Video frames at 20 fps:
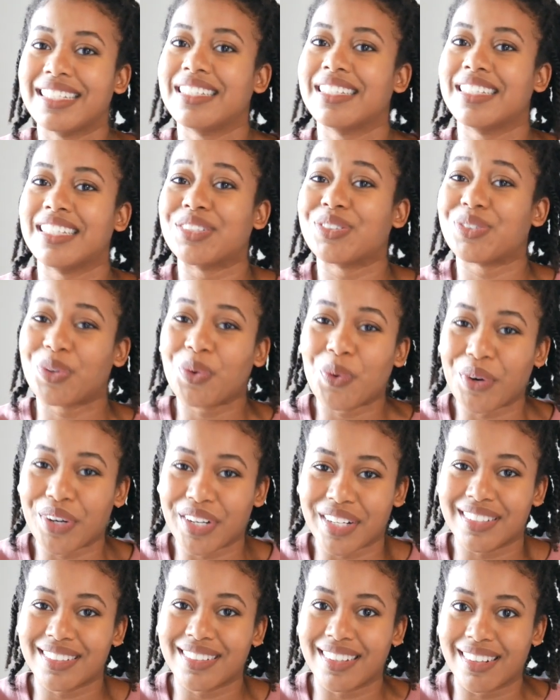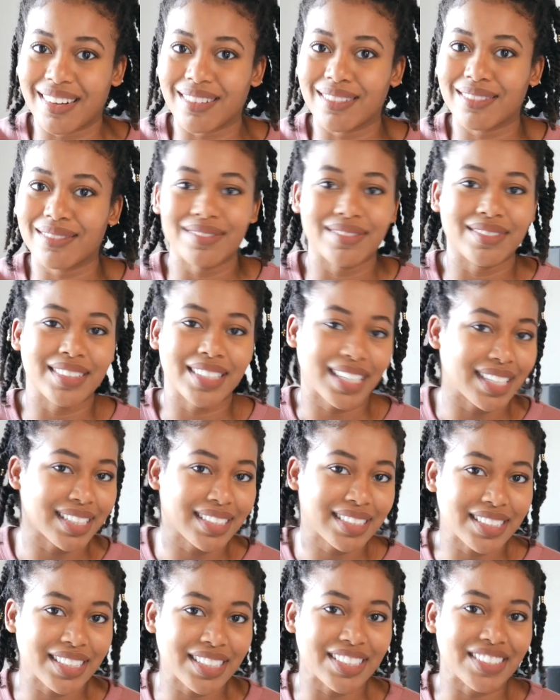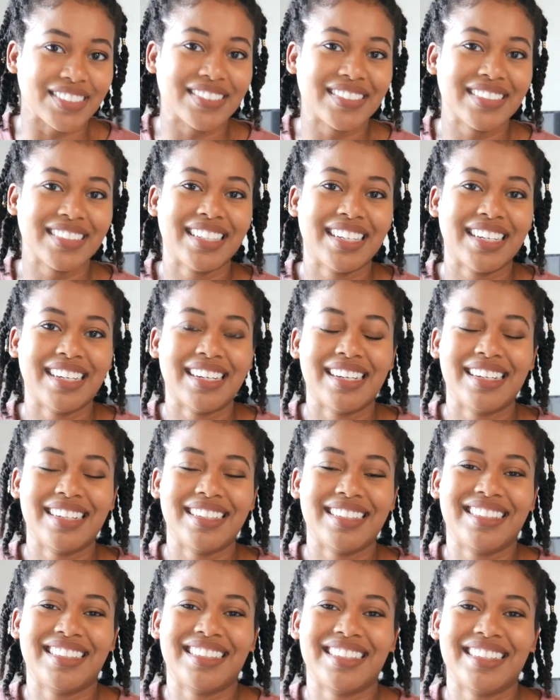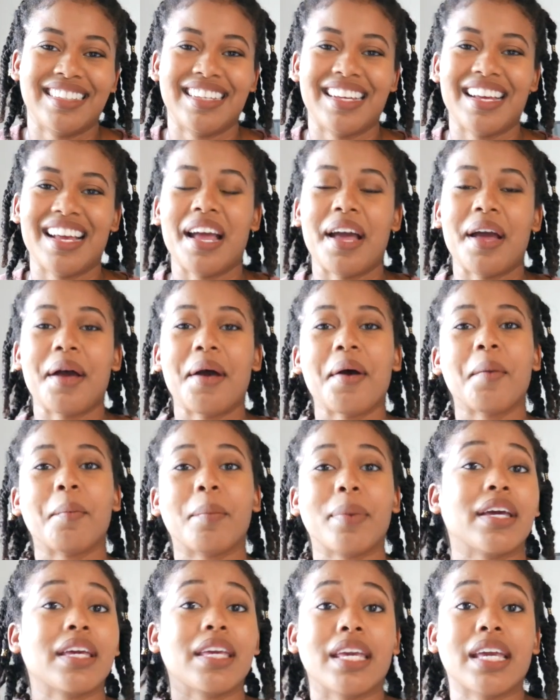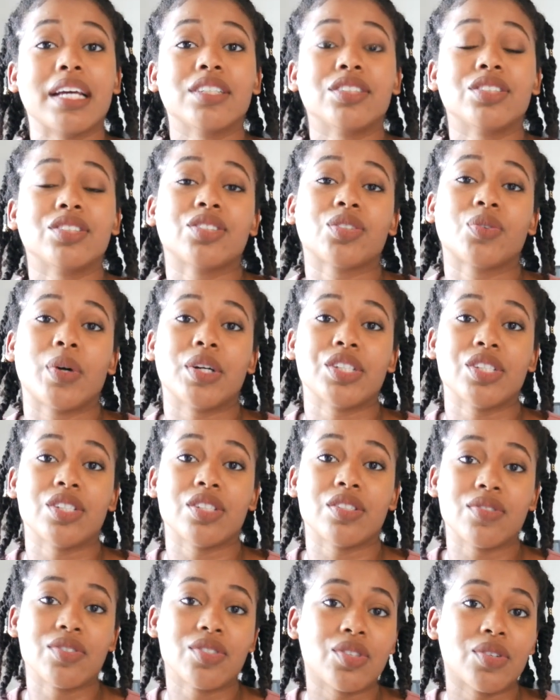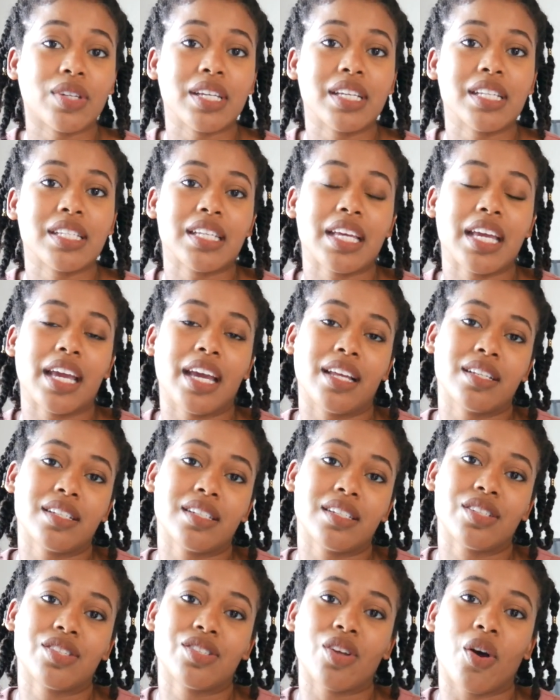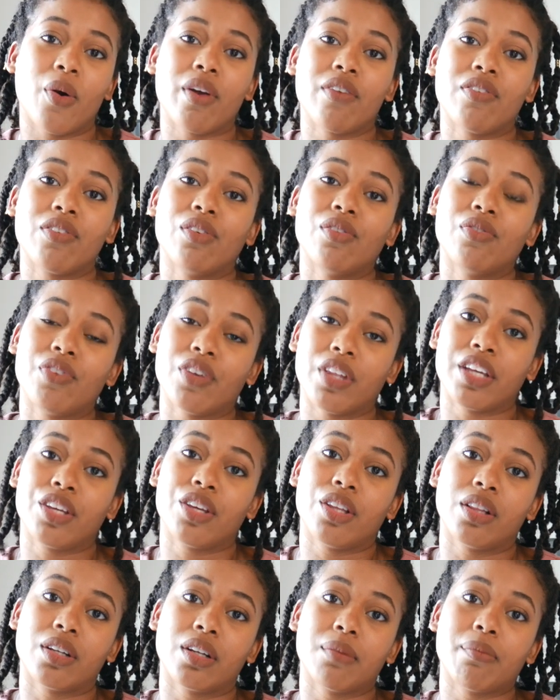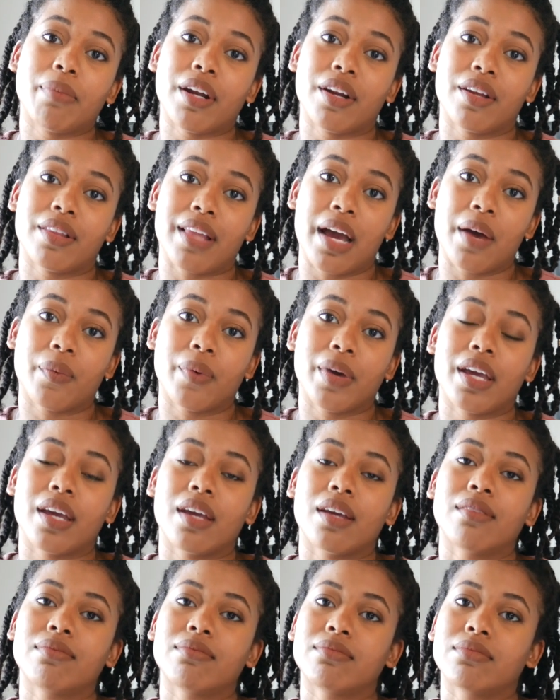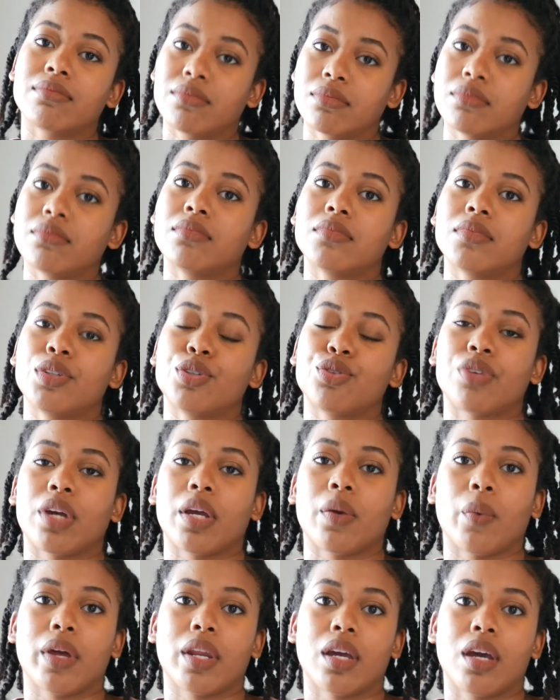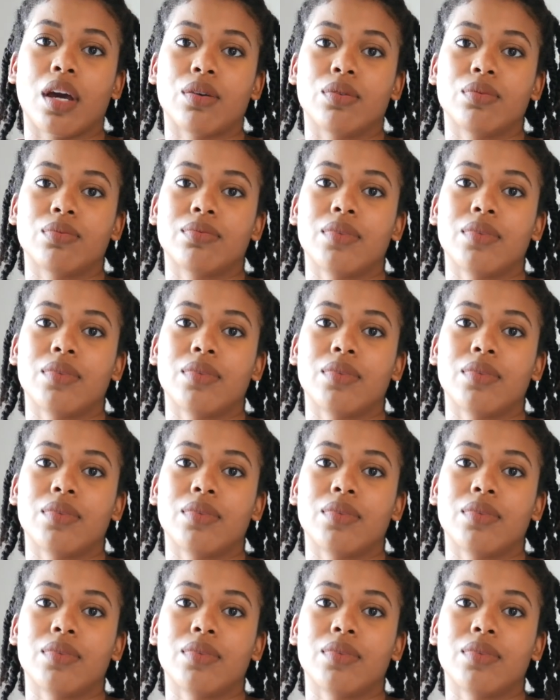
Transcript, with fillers: it's recorded, you know, you can't see you. But he answers the questions of students, and so if you feel like you learn better that way, great way to go.